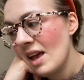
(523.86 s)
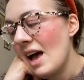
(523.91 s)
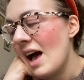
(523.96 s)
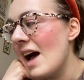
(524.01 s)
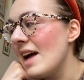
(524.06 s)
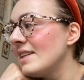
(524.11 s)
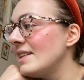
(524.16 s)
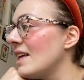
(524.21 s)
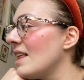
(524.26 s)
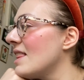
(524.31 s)

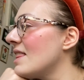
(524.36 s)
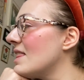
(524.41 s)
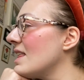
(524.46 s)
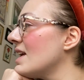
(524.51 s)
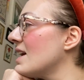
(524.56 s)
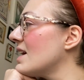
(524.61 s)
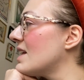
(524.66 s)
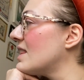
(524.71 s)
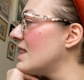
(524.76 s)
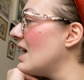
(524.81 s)
and I
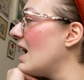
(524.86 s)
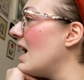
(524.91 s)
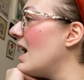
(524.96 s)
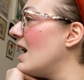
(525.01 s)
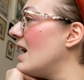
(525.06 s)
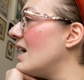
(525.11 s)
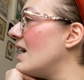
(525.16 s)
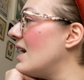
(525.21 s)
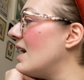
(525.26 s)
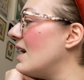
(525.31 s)
think that
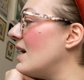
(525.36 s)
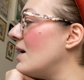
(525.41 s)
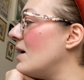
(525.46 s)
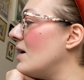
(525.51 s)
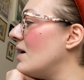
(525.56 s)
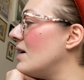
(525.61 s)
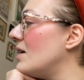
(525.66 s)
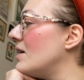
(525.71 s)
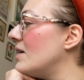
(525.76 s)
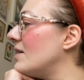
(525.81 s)

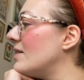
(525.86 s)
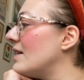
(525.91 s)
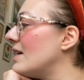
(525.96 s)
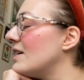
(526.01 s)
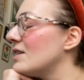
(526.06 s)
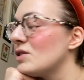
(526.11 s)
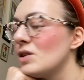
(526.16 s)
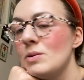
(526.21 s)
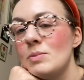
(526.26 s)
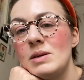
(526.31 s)

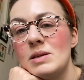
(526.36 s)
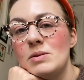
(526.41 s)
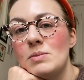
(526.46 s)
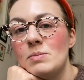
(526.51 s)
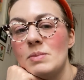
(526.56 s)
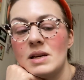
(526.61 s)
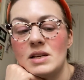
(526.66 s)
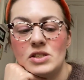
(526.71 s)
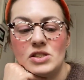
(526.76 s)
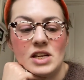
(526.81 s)
there's gonna be some
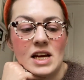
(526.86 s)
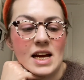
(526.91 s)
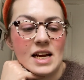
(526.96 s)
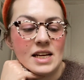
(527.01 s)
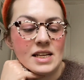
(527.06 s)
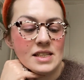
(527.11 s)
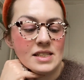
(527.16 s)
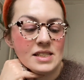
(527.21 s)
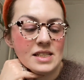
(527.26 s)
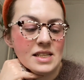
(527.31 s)
big
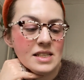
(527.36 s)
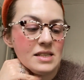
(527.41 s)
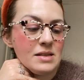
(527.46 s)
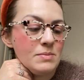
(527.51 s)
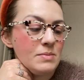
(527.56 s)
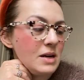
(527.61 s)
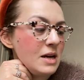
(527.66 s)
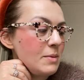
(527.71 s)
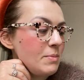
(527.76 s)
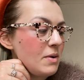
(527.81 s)
changes in
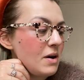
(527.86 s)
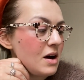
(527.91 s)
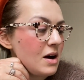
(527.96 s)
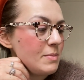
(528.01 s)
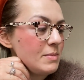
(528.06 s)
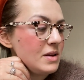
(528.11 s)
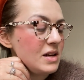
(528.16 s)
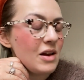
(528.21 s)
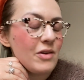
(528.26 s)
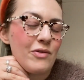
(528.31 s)
my
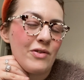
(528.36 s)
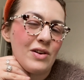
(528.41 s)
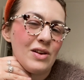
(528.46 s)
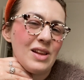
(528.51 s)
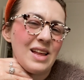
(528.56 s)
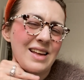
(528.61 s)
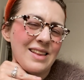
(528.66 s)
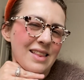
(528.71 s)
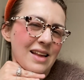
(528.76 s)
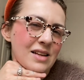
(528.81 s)
apartment. I feel
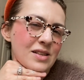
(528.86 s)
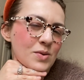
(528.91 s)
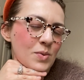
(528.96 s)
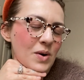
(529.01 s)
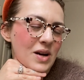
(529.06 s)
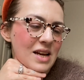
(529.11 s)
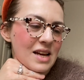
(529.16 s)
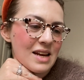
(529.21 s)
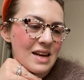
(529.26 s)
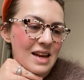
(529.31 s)
like that's
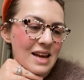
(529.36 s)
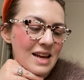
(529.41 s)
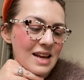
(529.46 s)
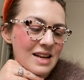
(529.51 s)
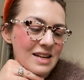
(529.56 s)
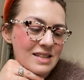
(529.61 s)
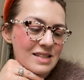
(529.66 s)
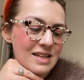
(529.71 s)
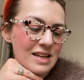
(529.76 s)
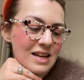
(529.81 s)
what I
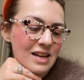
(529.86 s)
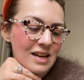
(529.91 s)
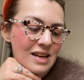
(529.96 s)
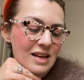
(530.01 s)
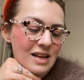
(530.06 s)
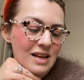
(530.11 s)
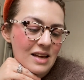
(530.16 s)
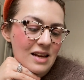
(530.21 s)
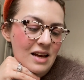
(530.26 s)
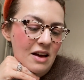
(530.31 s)
need.
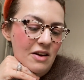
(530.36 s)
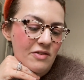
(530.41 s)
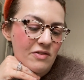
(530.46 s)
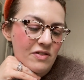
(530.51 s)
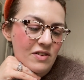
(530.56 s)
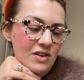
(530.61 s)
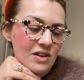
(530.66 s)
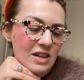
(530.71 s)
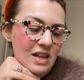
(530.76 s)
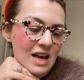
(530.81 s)
I
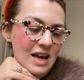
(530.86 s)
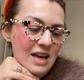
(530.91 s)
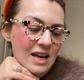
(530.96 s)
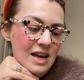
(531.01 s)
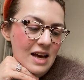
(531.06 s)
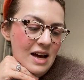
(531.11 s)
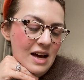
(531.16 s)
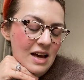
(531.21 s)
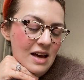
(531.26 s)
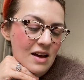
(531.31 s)
feel
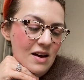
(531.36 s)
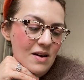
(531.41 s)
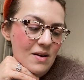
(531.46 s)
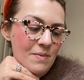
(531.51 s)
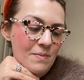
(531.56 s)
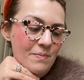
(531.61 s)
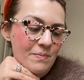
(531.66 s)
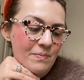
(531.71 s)
like I